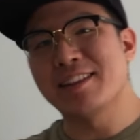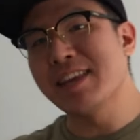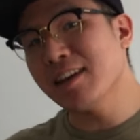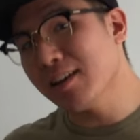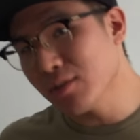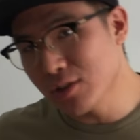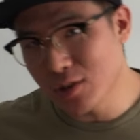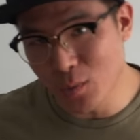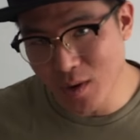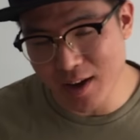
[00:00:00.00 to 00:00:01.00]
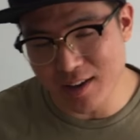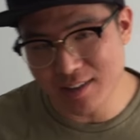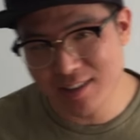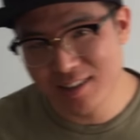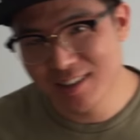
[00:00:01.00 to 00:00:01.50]
think of losing
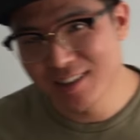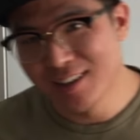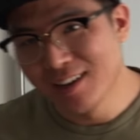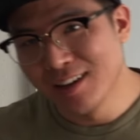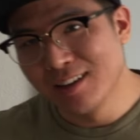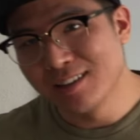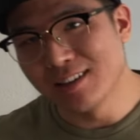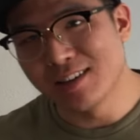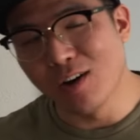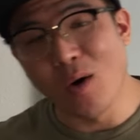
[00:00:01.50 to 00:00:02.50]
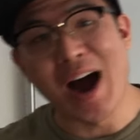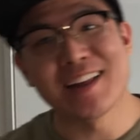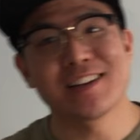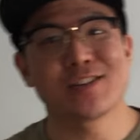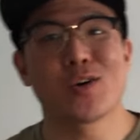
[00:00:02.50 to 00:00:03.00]
weight, they say, oh,
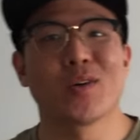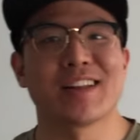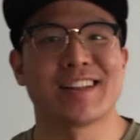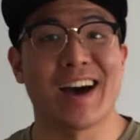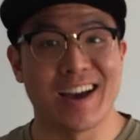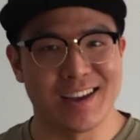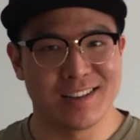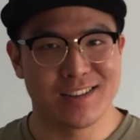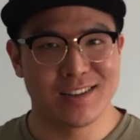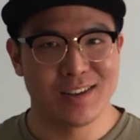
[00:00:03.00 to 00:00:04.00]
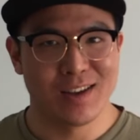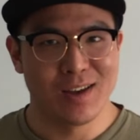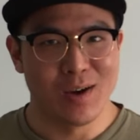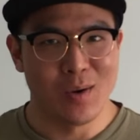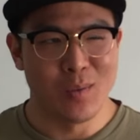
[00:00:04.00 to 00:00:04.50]
I need to go on a diet.
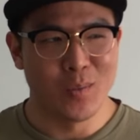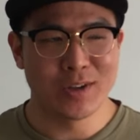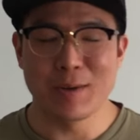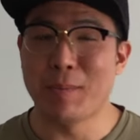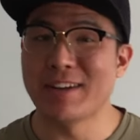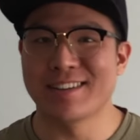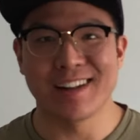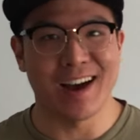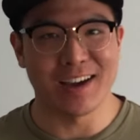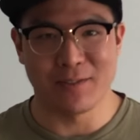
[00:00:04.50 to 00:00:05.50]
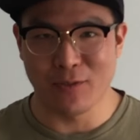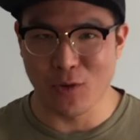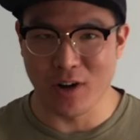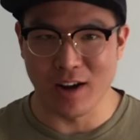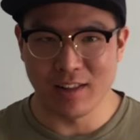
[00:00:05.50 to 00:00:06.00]
What's the best diet
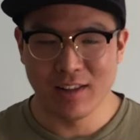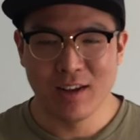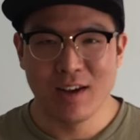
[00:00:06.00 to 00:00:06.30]
for it?